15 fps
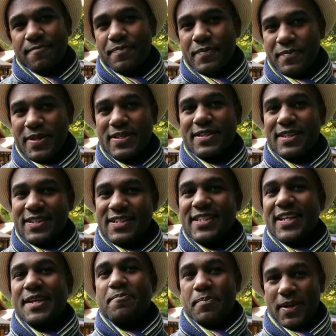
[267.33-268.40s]
basically
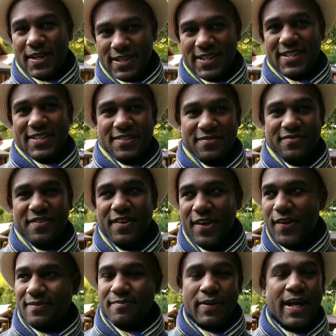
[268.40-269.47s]
set the pace for
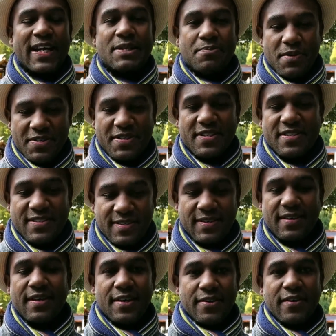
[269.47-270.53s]
how my experience is
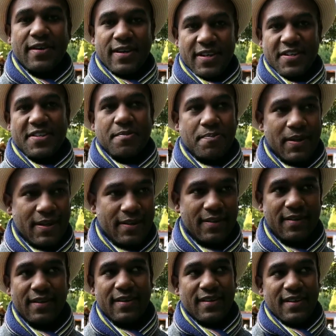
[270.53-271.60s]
currently in Japan.
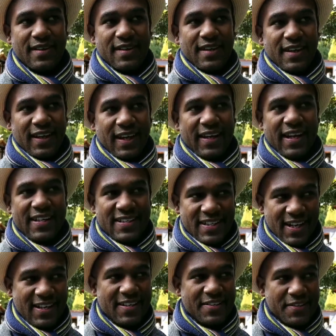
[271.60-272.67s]
Like I
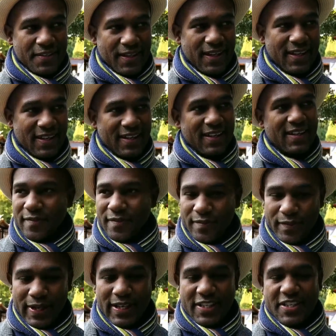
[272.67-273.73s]
started to
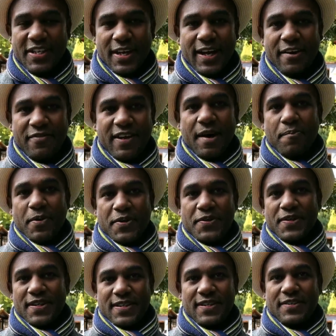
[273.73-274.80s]
relish every
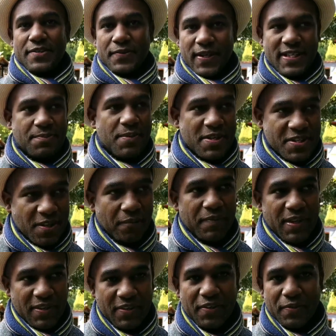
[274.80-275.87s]
opportunity to experience
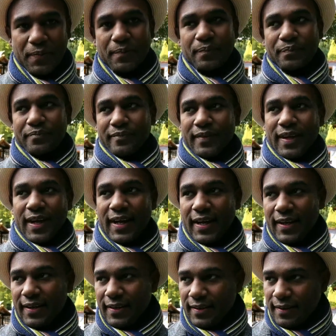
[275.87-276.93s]
something new.
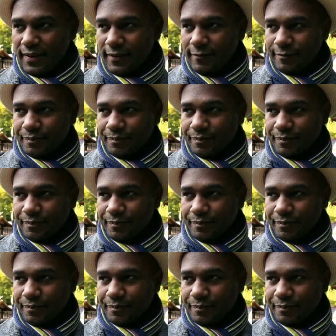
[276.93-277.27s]
And